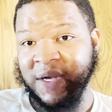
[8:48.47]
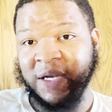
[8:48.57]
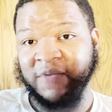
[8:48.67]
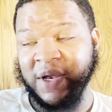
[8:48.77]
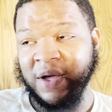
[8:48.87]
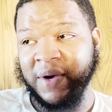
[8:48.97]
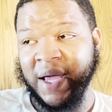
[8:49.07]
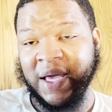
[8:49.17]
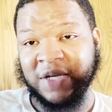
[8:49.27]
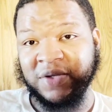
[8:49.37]
I did the video on
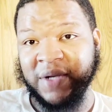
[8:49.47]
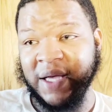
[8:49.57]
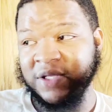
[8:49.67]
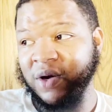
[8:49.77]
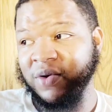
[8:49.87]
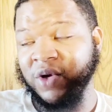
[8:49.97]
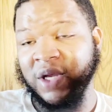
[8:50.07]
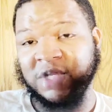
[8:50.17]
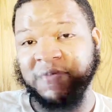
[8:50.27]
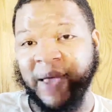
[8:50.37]
that yesterday, so you
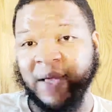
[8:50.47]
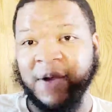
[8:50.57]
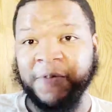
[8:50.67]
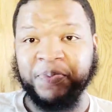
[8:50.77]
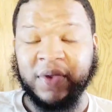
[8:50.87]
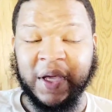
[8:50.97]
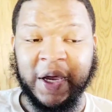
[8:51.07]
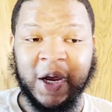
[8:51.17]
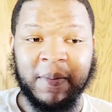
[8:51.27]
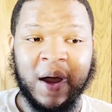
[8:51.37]
can expect to
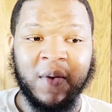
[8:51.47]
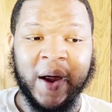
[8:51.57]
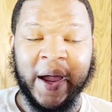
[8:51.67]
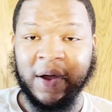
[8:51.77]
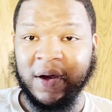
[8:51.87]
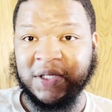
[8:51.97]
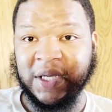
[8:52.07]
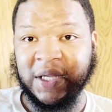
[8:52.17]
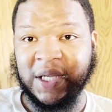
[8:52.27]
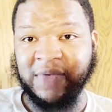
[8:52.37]
hear about Ryan
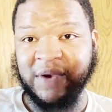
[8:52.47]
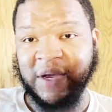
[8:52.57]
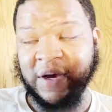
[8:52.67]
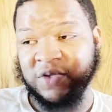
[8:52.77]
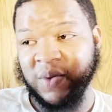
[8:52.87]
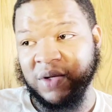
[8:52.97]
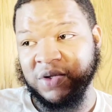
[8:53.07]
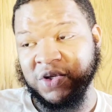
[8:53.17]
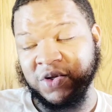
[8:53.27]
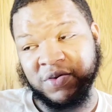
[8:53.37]
Garcia leaving there as well
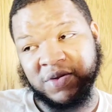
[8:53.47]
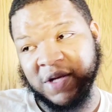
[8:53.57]
too.